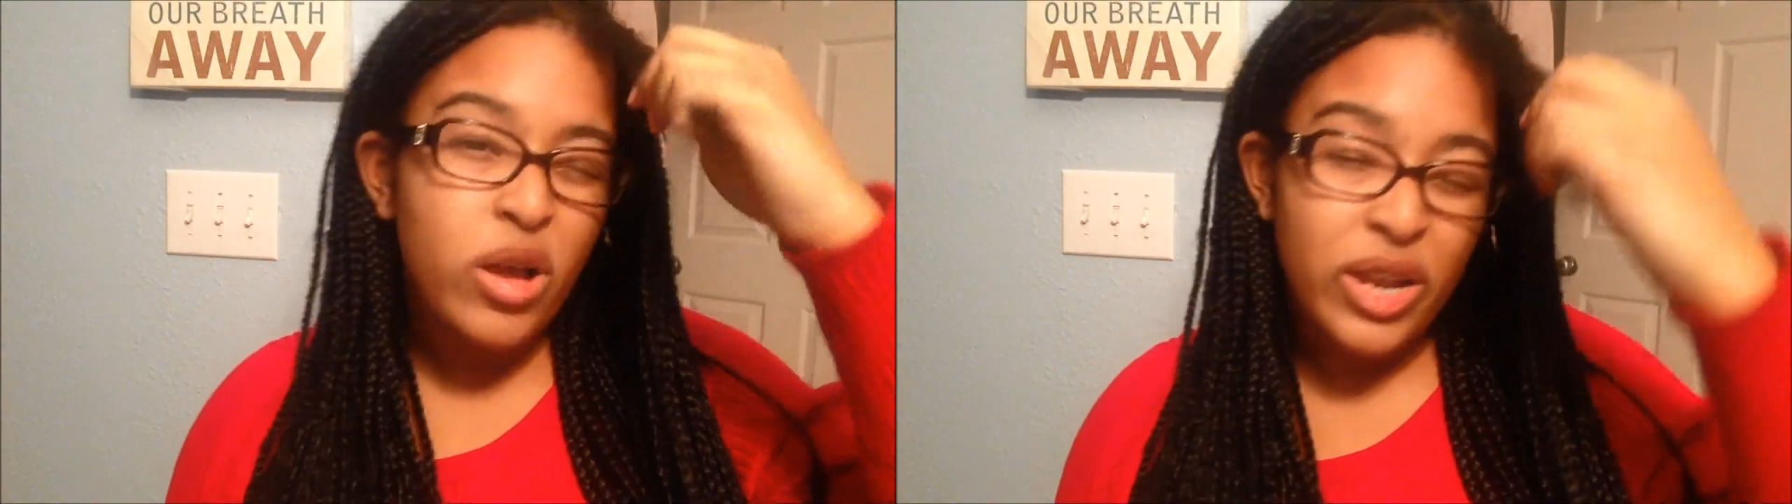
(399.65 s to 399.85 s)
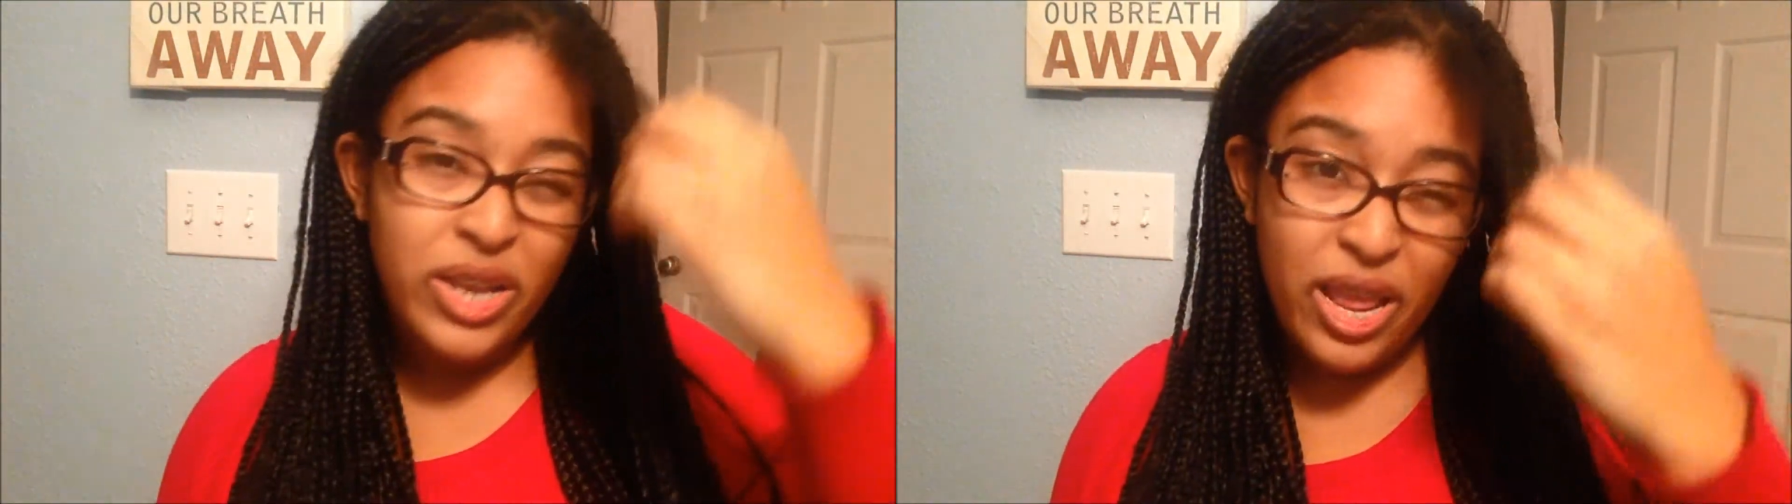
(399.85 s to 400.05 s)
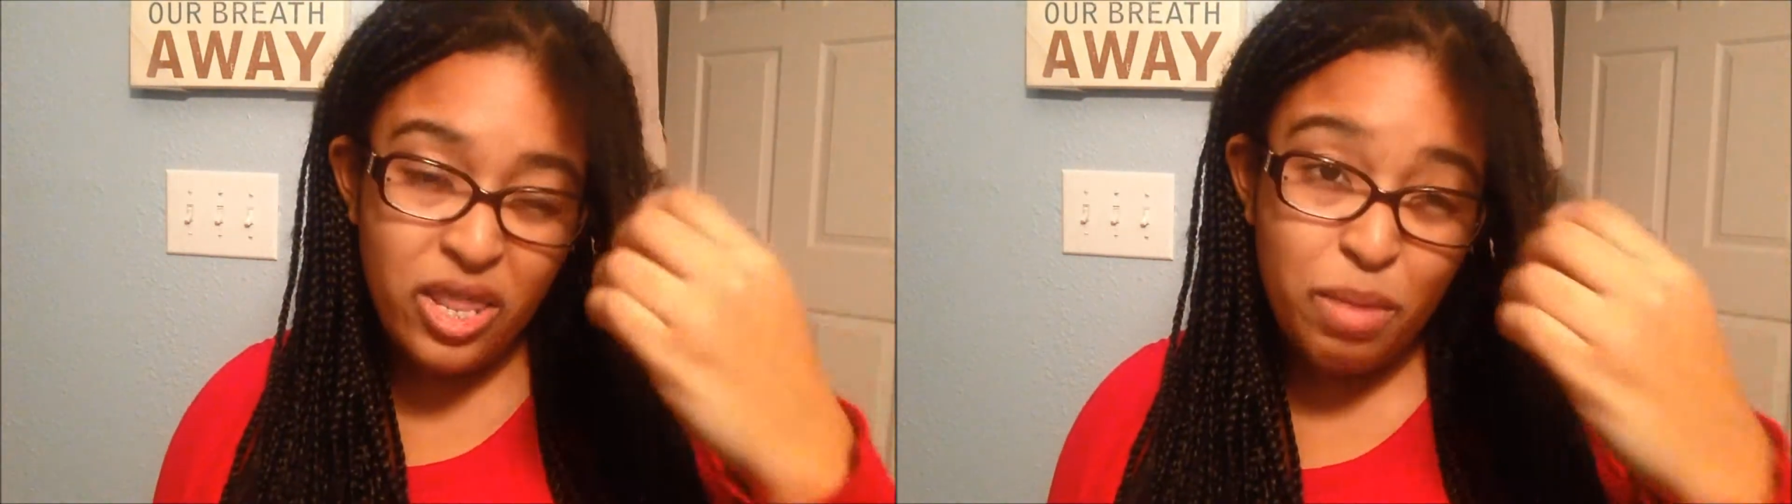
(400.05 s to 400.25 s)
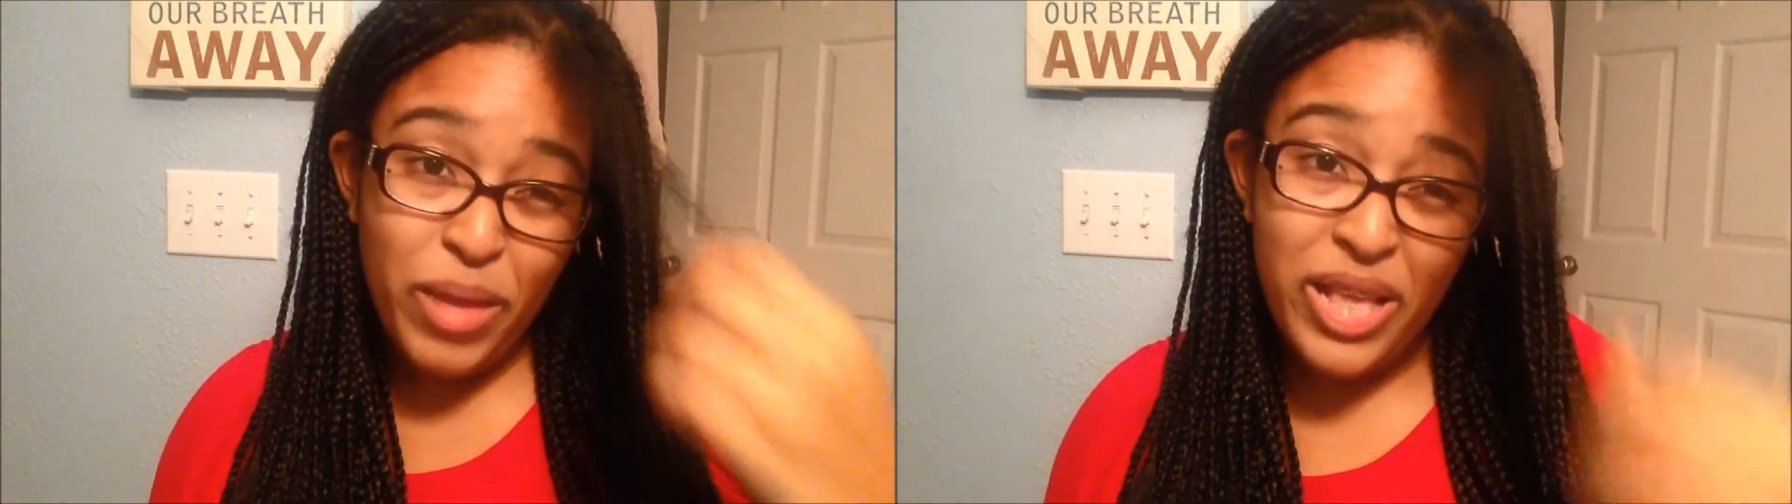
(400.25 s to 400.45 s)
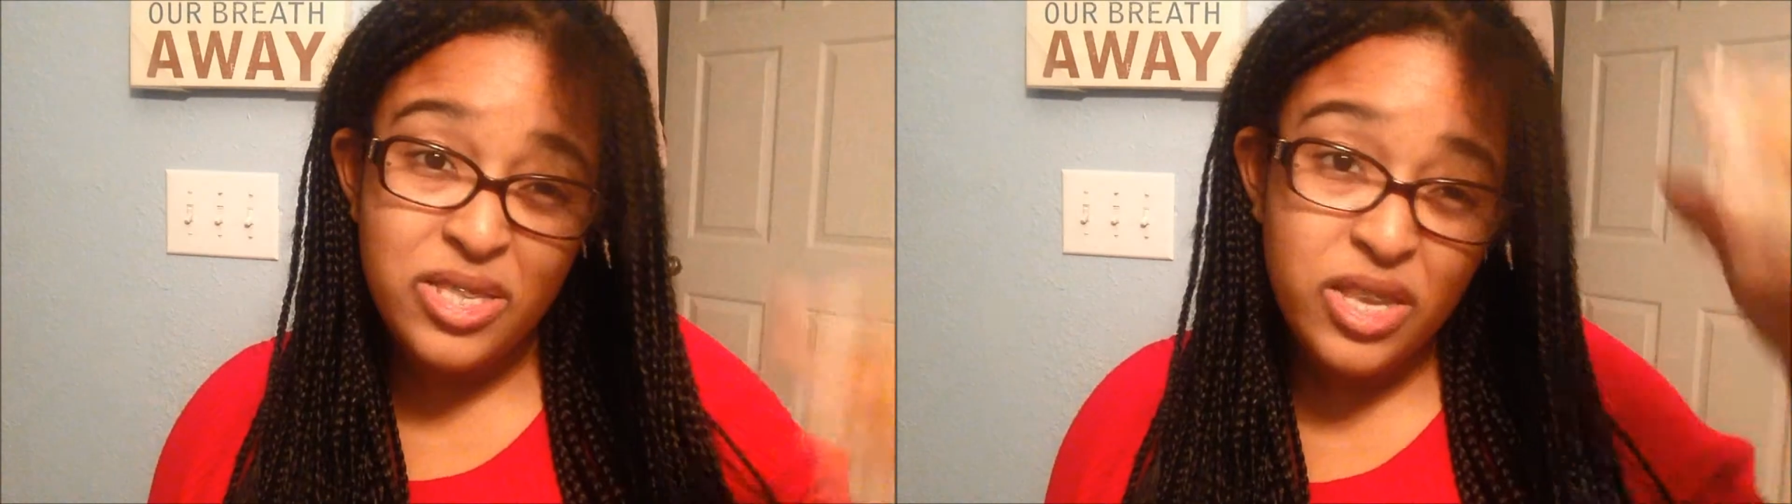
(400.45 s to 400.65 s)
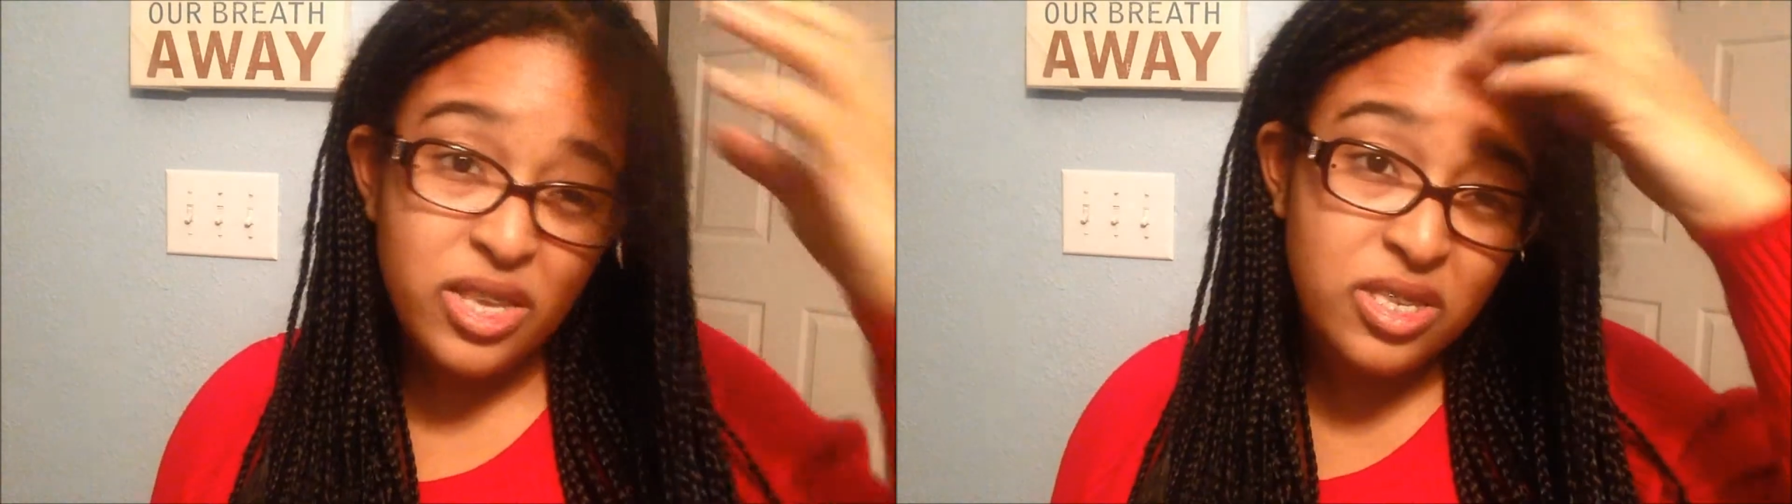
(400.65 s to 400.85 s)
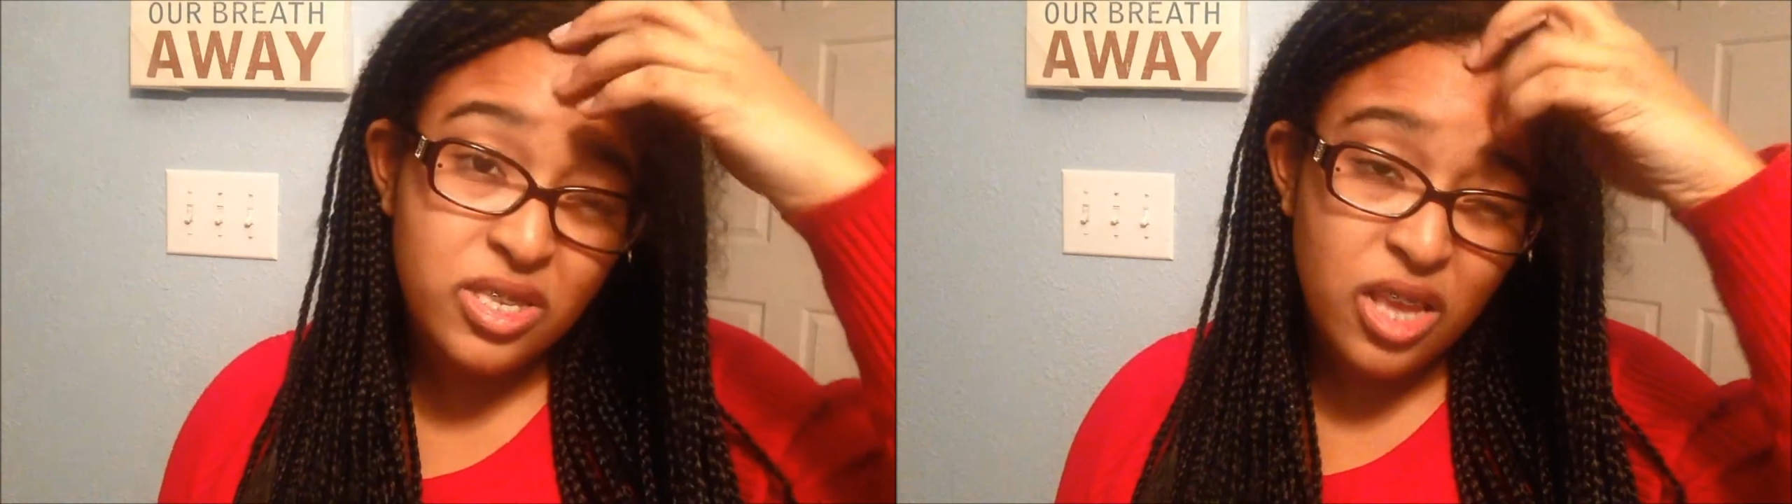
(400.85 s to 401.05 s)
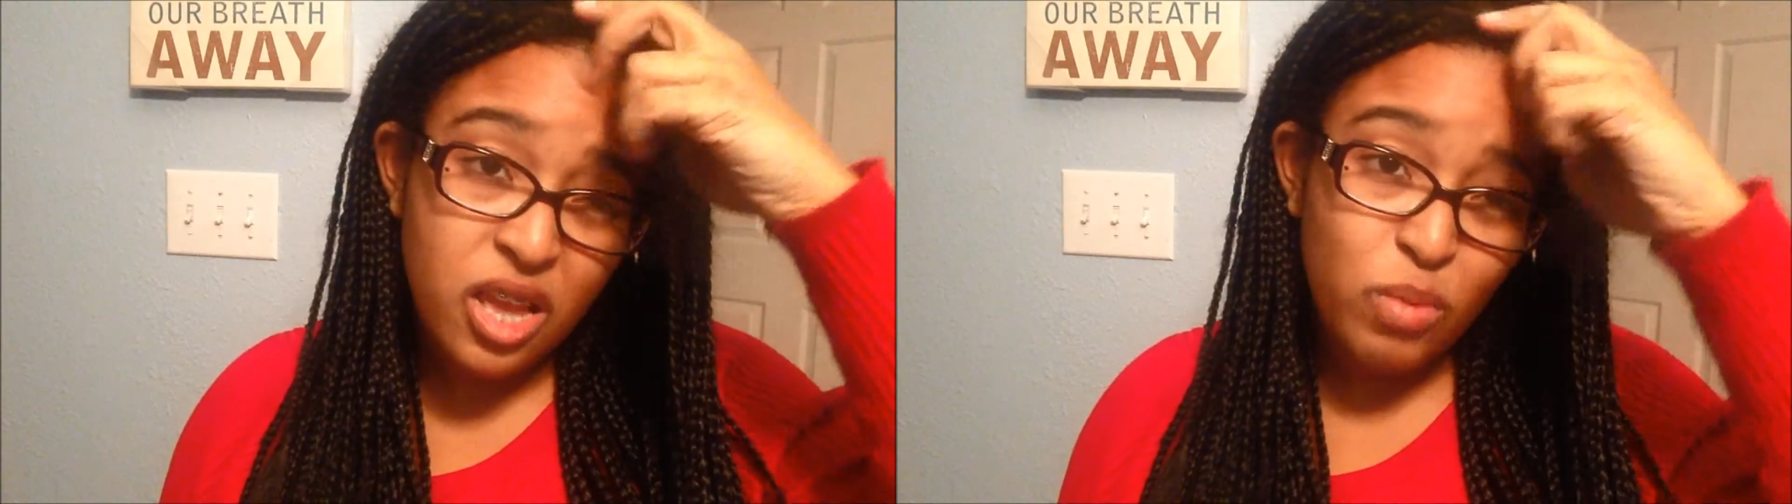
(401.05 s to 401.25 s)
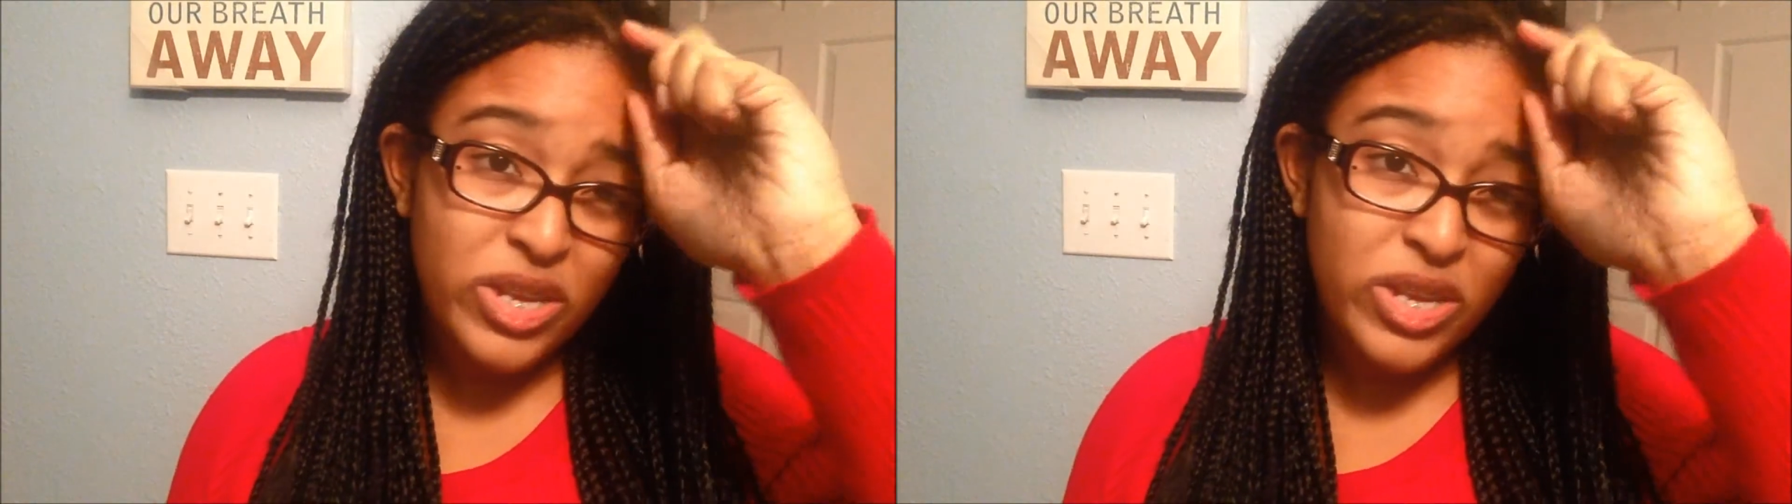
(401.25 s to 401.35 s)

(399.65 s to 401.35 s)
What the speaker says: on a daily basis,